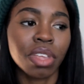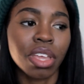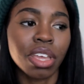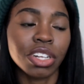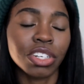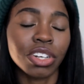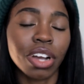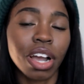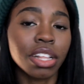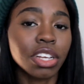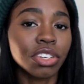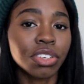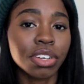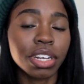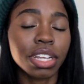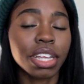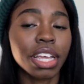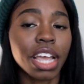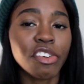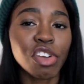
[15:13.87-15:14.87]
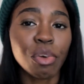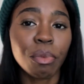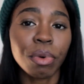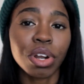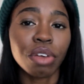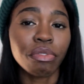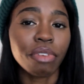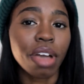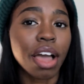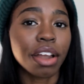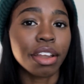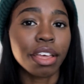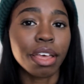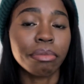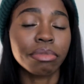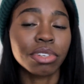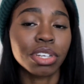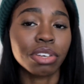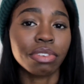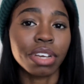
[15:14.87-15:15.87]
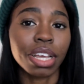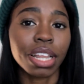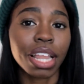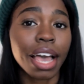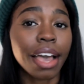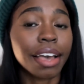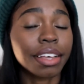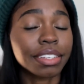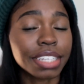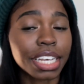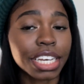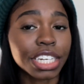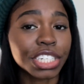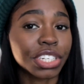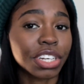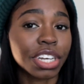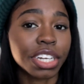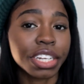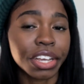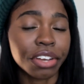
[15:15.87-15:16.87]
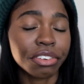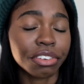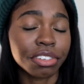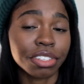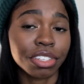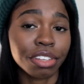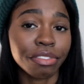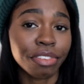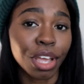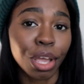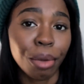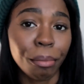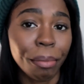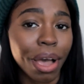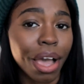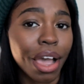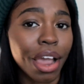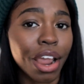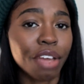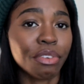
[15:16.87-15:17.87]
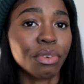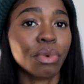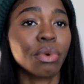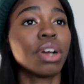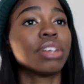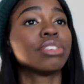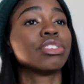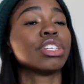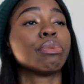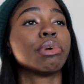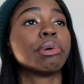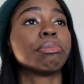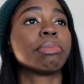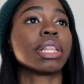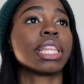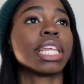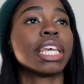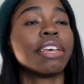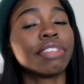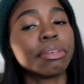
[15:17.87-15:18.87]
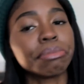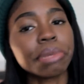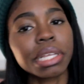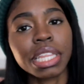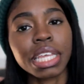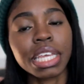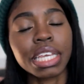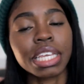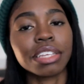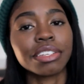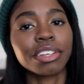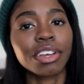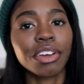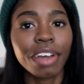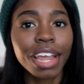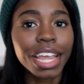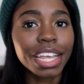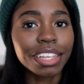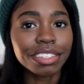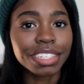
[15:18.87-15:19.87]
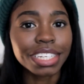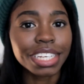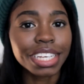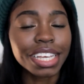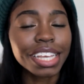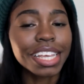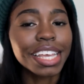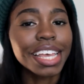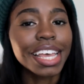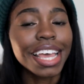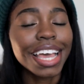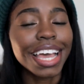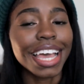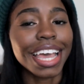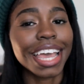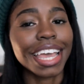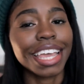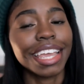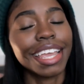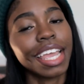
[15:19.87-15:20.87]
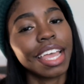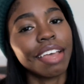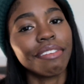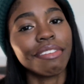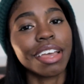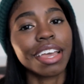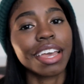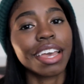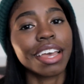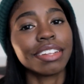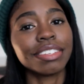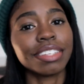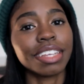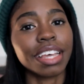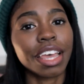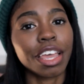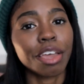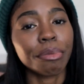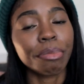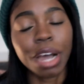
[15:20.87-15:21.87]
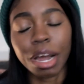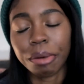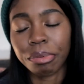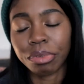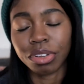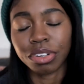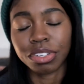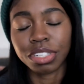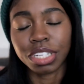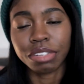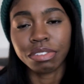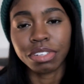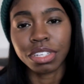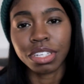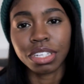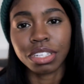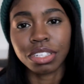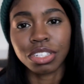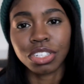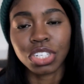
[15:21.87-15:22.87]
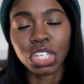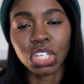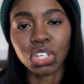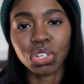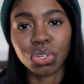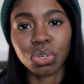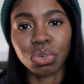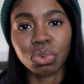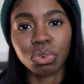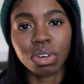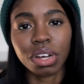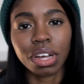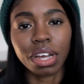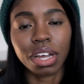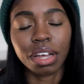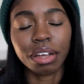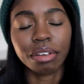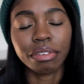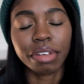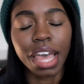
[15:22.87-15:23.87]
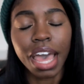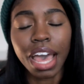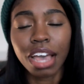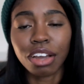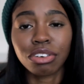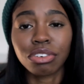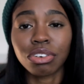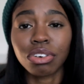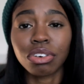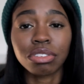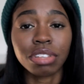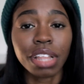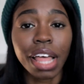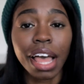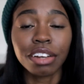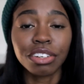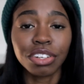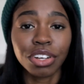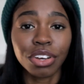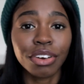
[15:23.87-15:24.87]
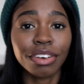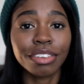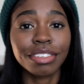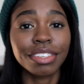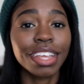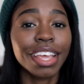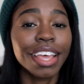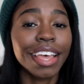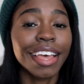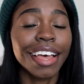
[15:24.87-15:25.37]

Charlie's trying to get everyone around him to realize that Jerry Dandridge is a vampire. Of course, no one believes him. They think he's crazy. And he even gets a popular TV show uh, actor slash host.